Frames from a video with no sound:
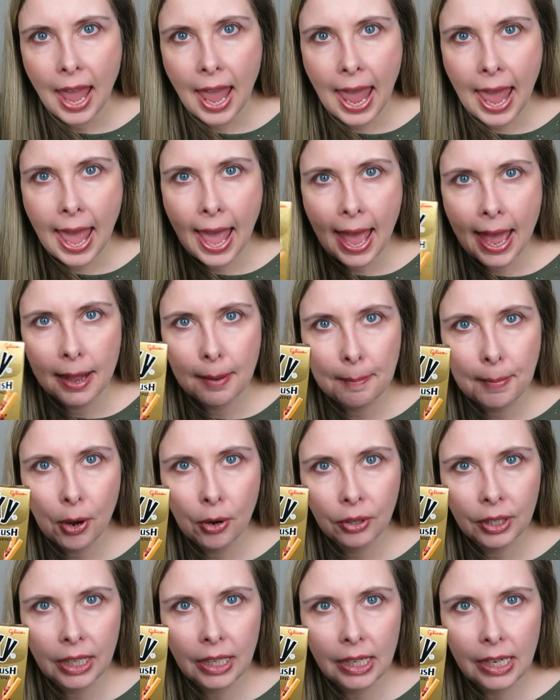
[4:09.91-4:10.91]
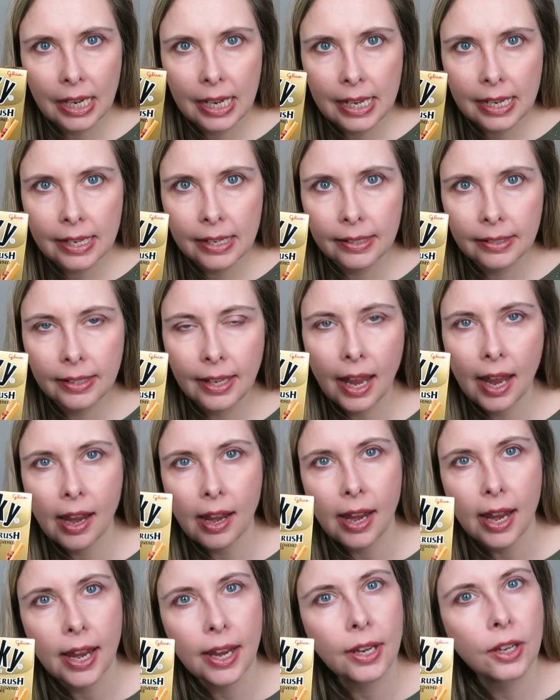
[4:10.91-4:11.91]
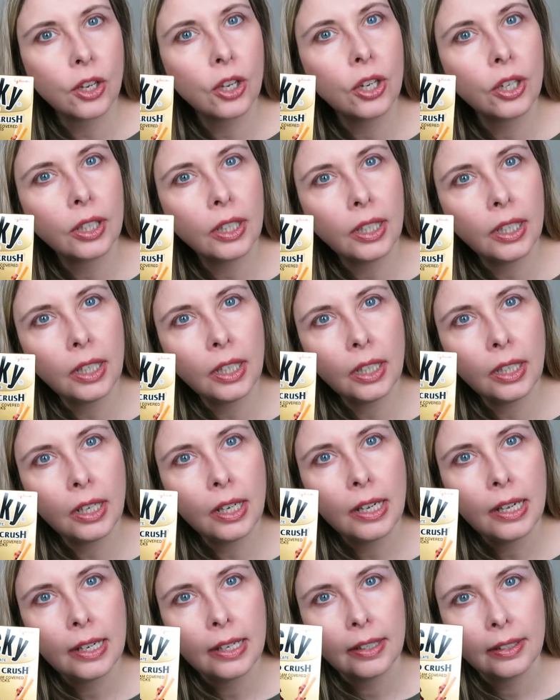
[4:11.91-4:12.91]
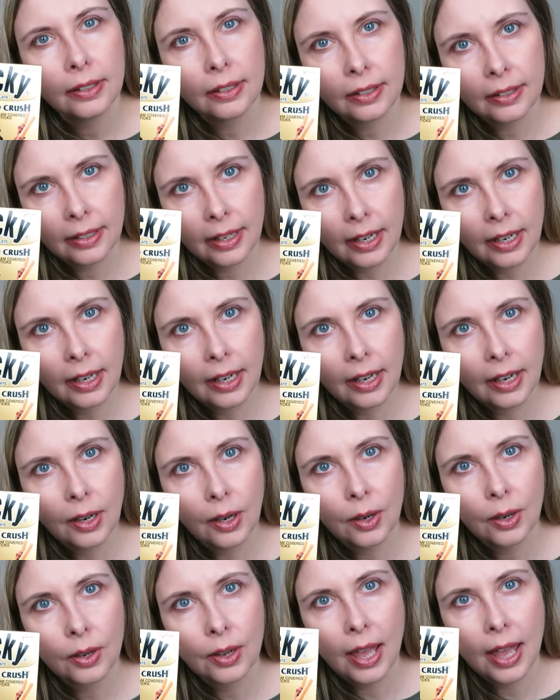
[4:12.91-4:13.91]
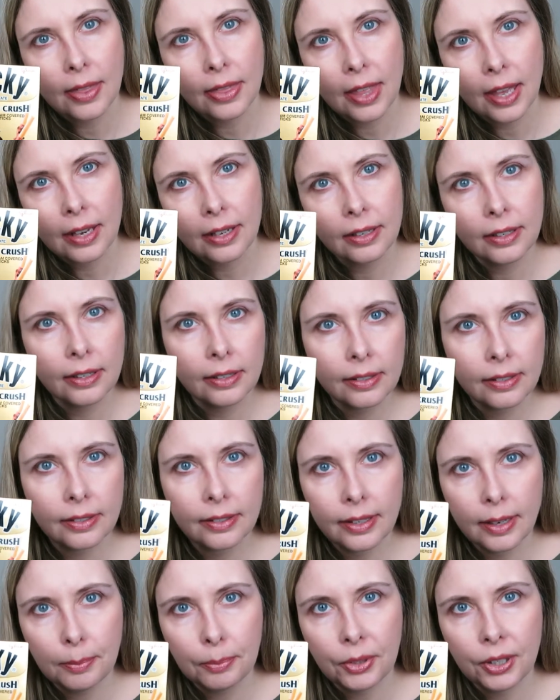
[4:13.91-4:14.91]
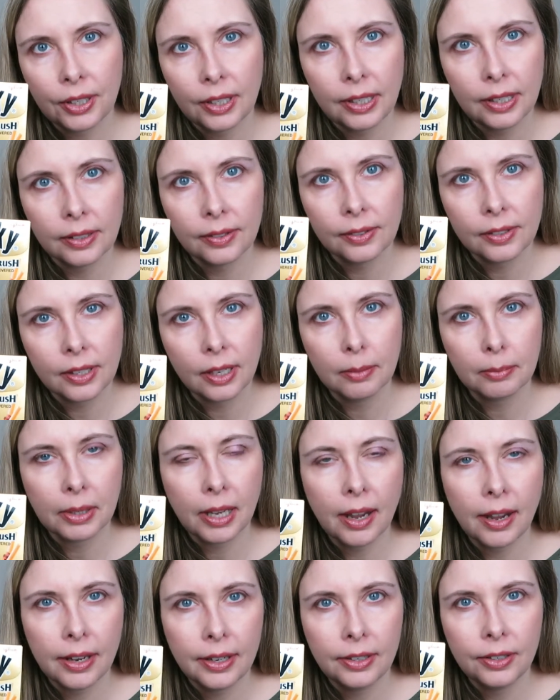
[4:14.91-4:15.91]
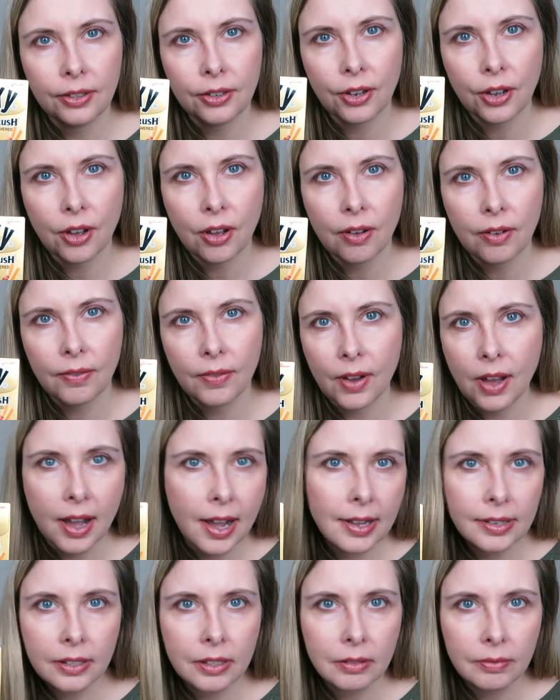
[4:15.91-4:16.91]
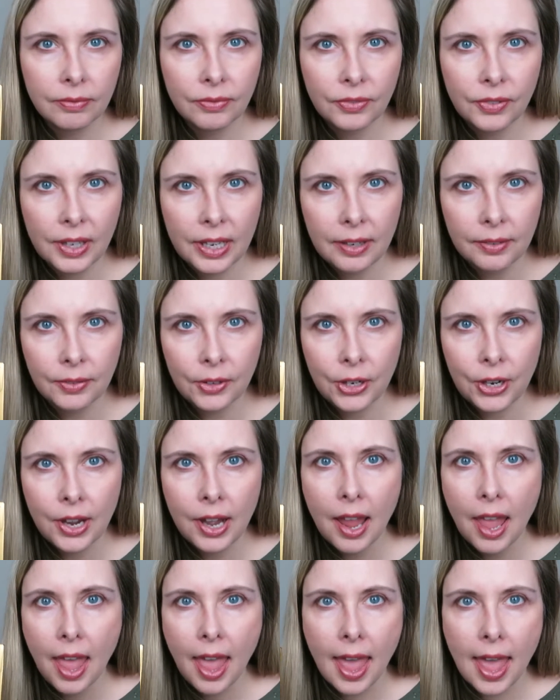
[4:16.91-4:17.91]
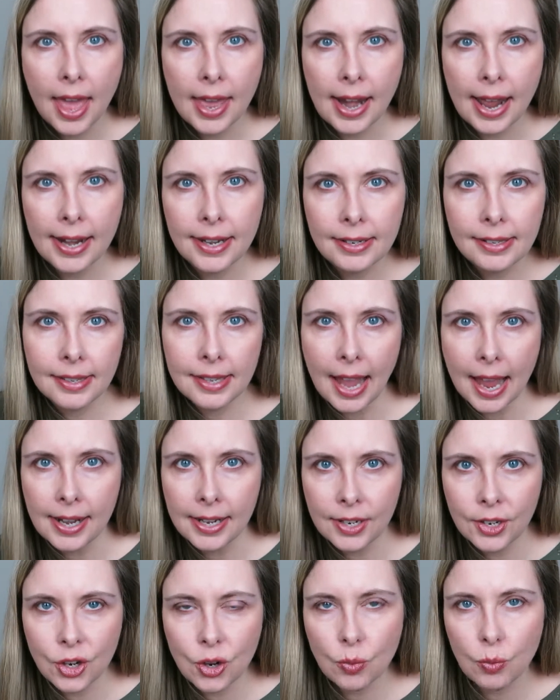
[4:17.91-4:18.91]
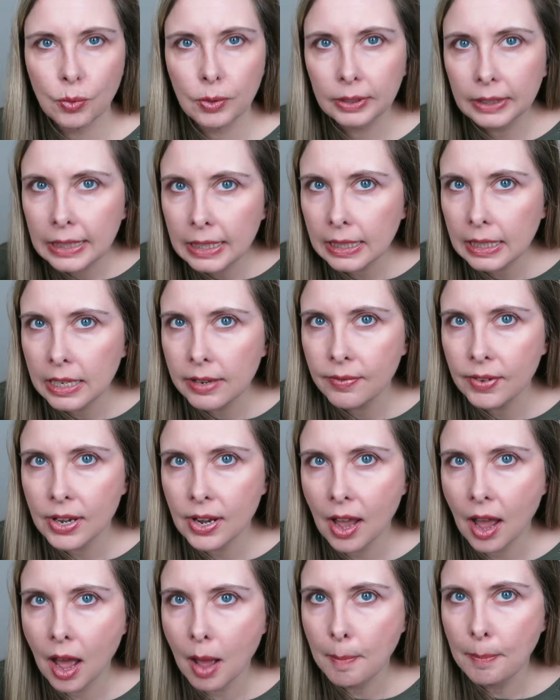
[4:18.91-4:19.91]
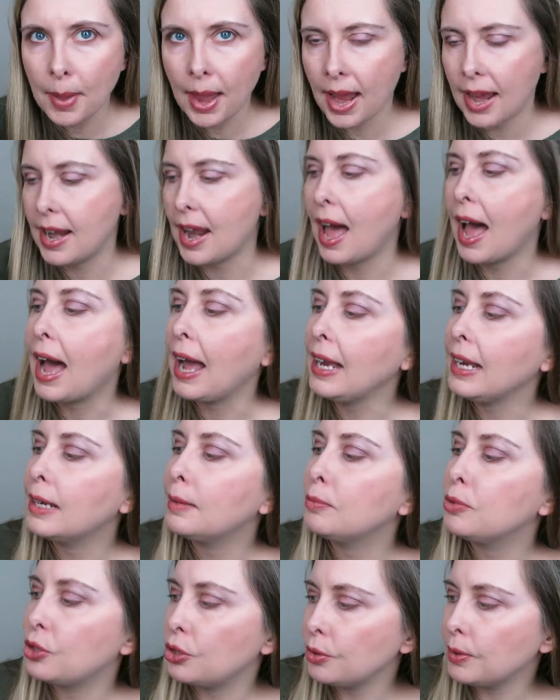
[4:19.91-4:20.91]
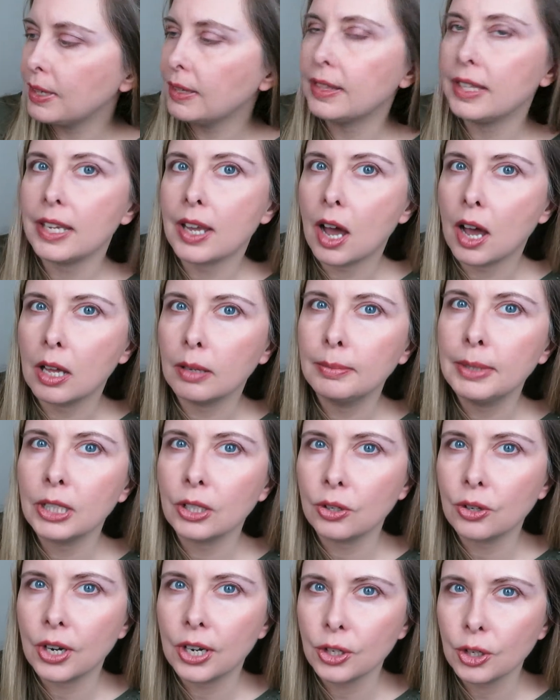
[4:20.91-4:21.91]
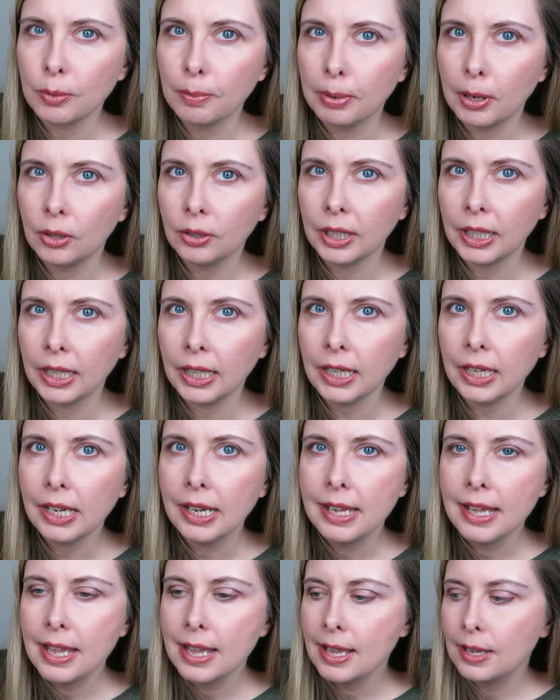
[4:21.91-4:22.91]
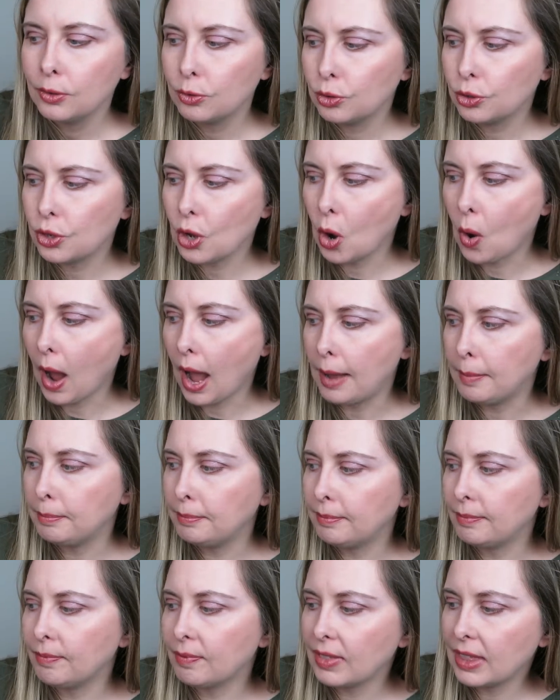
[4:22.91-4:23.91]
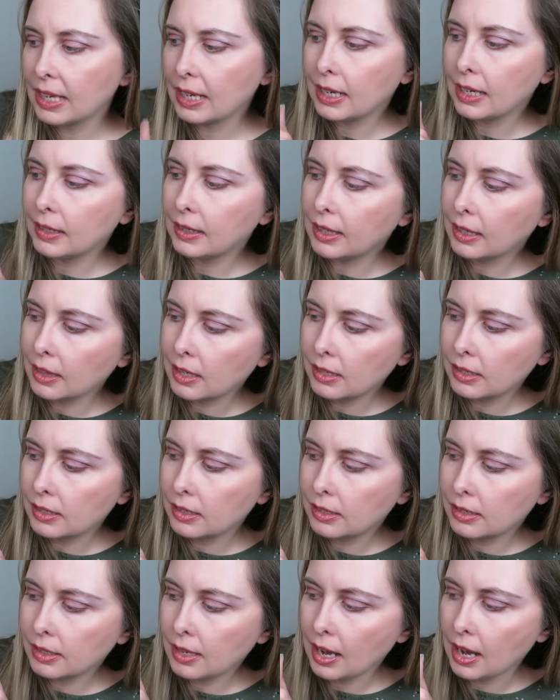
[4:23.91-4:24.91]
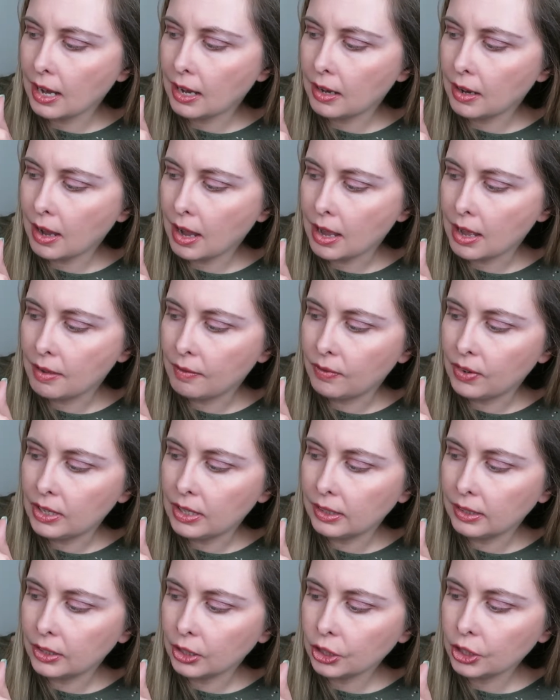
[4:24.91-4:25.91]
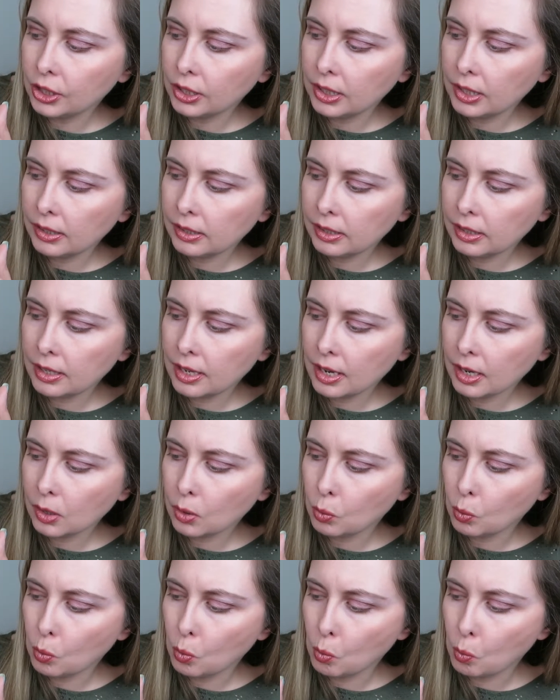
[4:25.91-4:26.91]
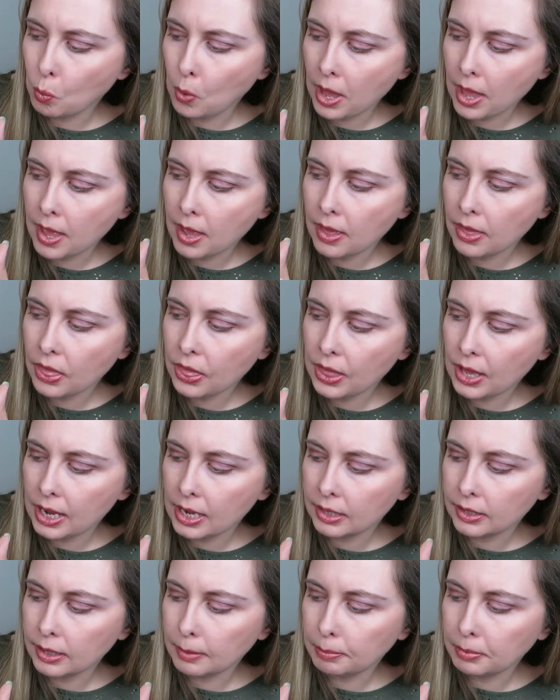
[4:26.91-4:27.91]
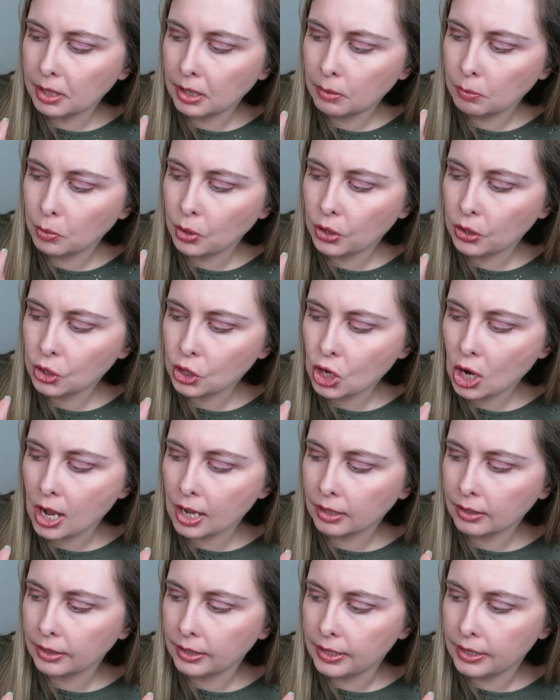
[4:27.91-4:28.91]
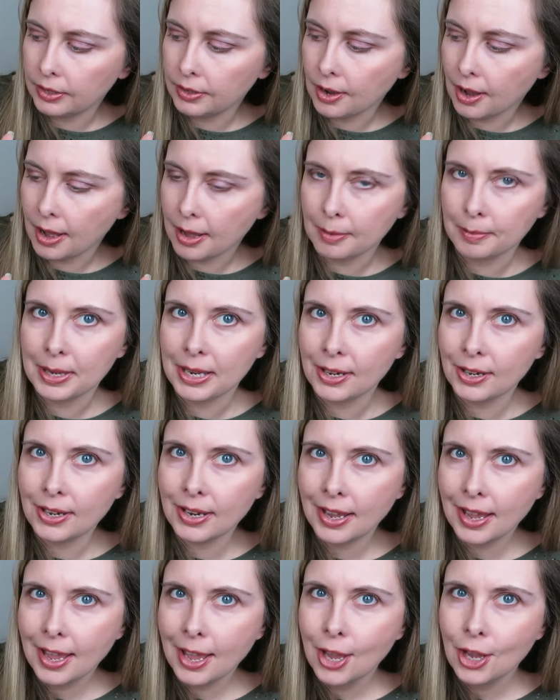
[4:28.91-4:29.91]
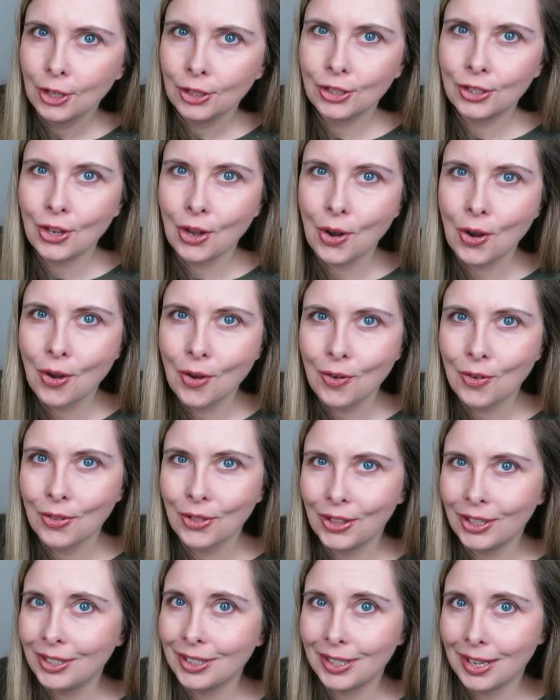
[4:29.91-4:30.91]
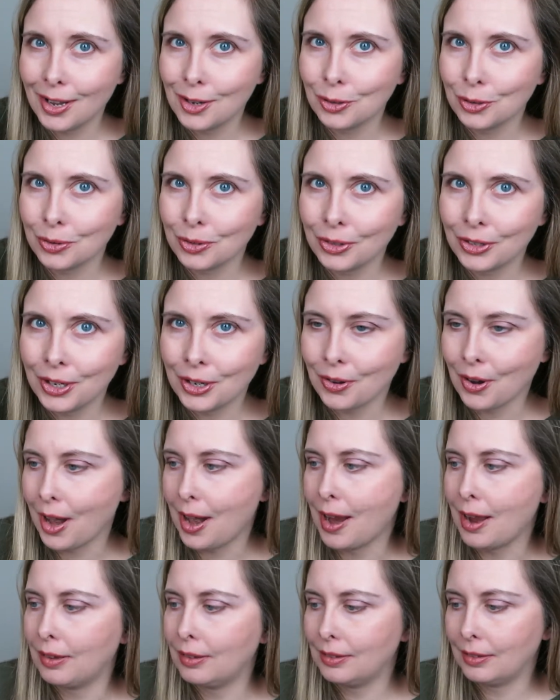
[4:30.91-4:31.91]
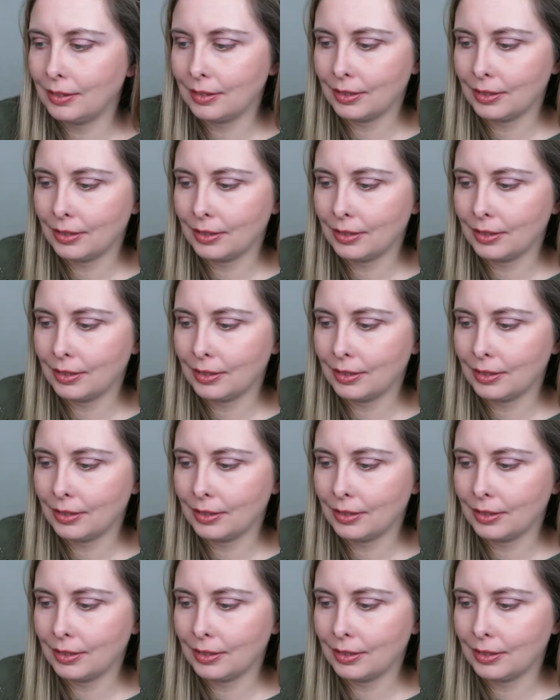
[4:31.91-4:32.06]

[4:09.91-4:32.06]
And Pocky is a cookie stick, and then it is dipped in some kind of awesome flavor. And I decided to really live it up, and I am doing the Almond Crush Pocky. So I'm thinking that this is a vanilla cookie stick with dipped in with chocolate and almond. So this sounds really great.